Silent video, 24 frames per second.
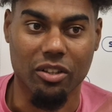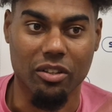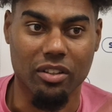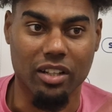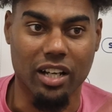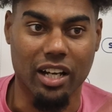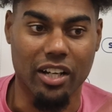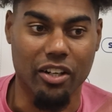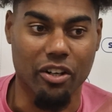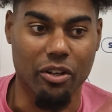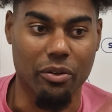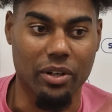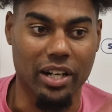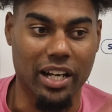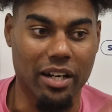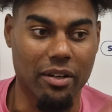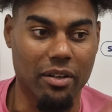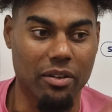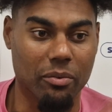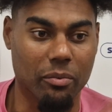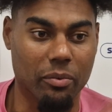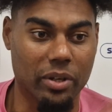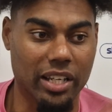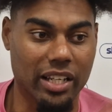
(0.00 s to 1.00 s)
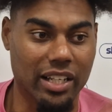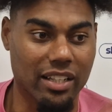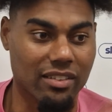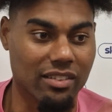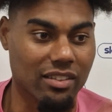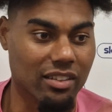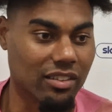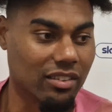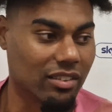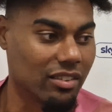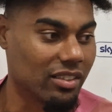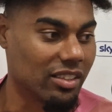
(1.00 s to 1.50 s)
I know that we as
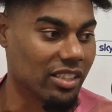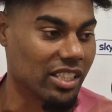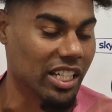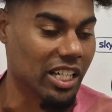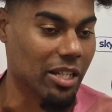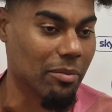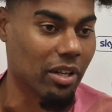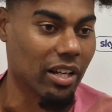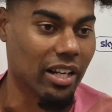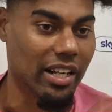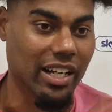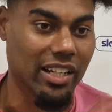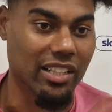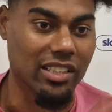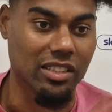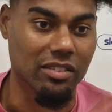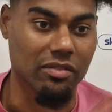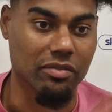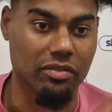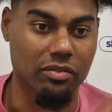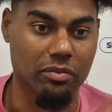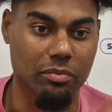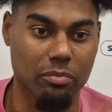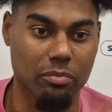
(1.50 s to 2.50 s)
a team, collective,